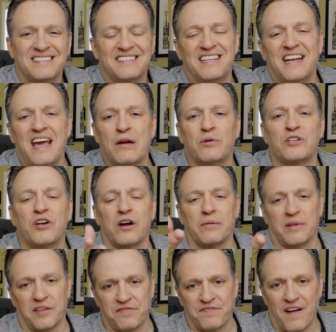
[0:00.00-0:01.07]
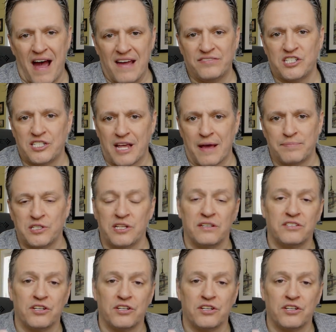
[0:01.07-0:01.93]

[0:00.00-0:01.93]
Today we're talking about the 5 steps